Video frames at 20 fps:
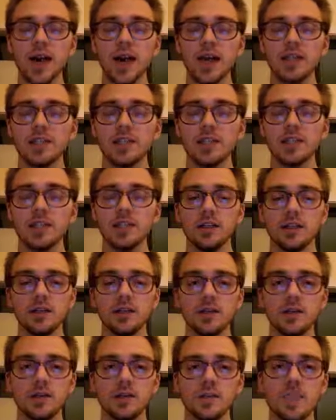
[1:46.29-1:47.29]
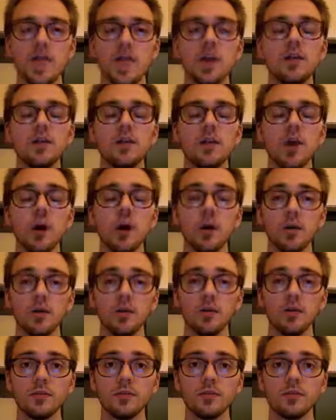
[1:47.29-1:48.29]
as is. No,